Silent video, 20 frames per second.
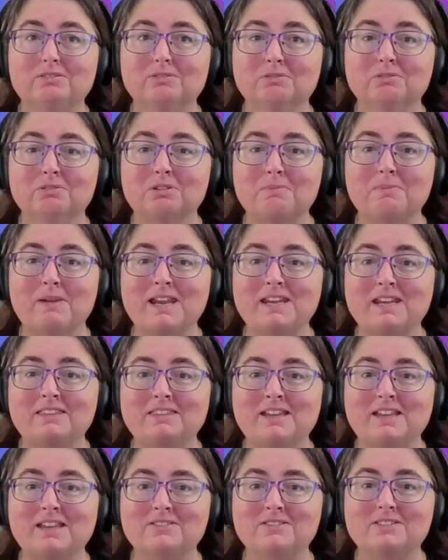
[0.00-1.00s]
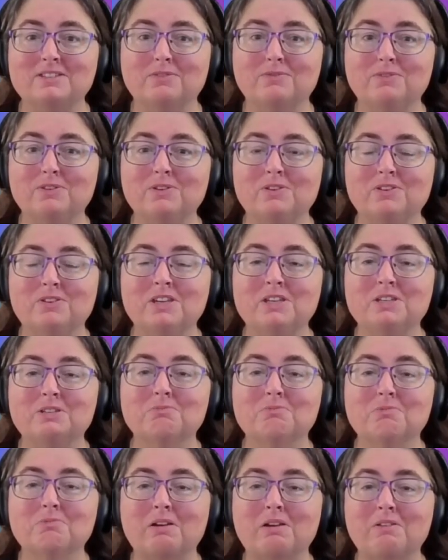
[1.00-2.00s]
automating that yourself. You don't need
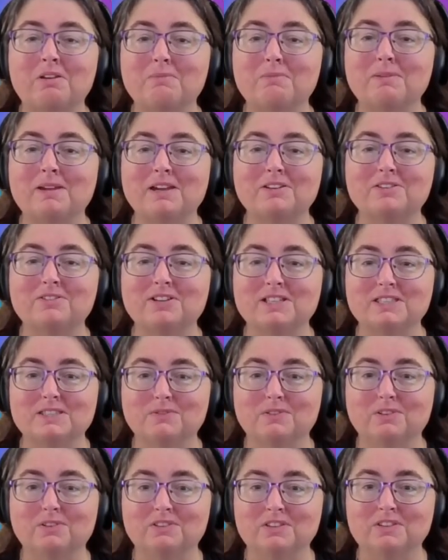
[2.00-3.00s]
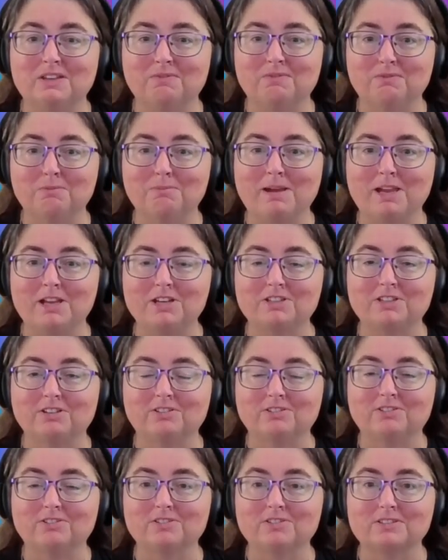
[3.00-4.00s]
to worry about transferring the information
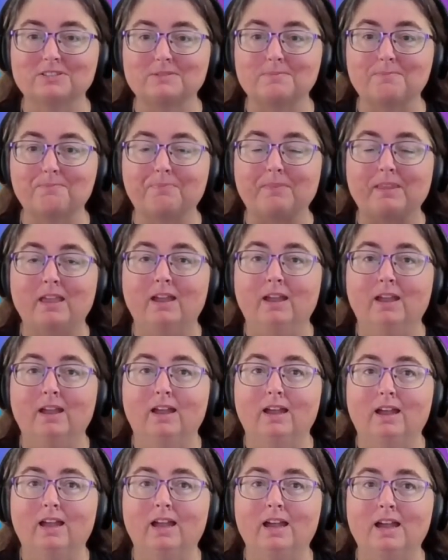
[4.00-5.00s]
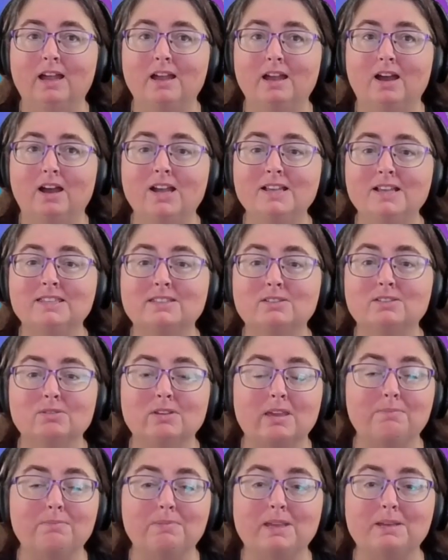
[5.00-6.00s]
across. I still
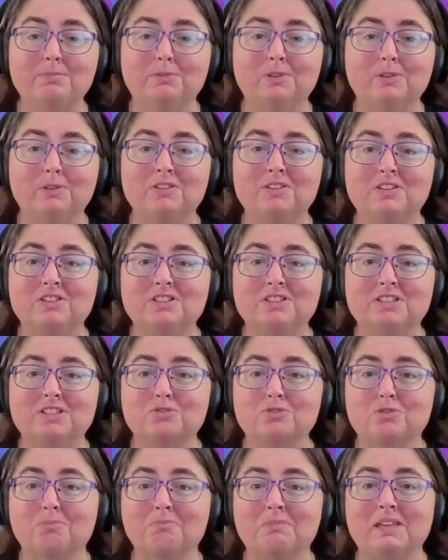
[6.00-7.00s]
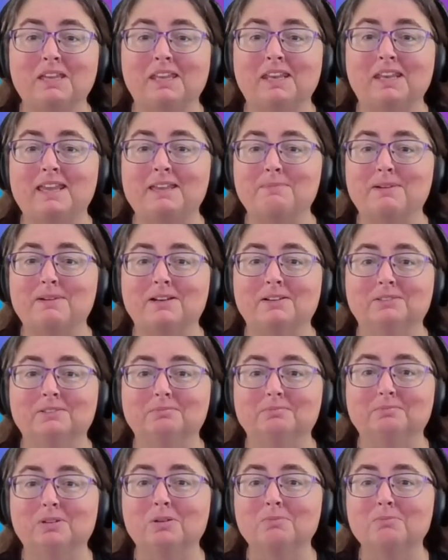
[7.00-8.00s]
get people though that just drop me an email
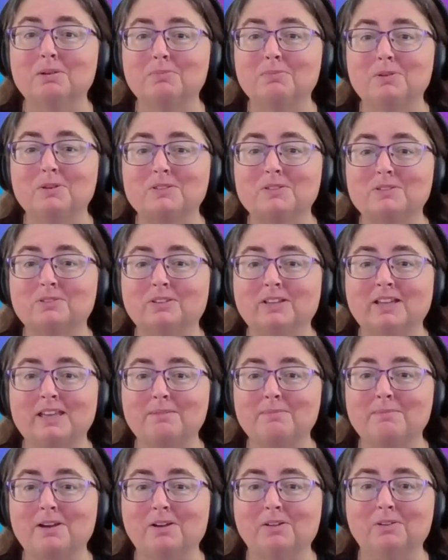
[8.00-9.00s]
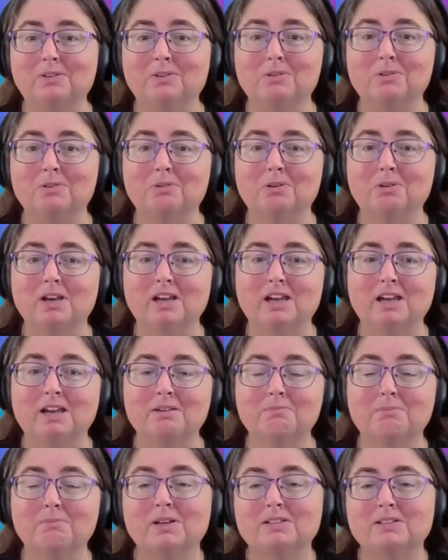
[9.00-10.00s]
on my personal email or
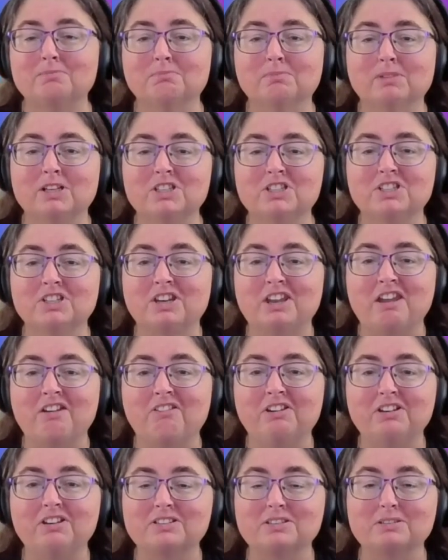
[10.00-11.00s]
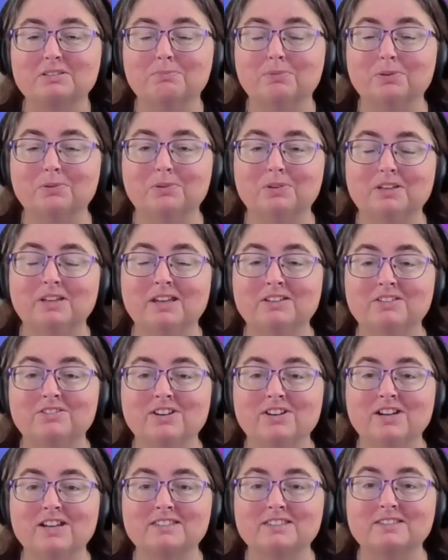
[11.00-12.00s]
my generic support
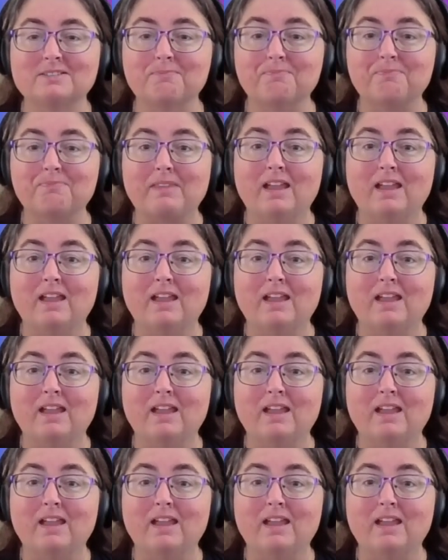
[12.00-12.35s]
address,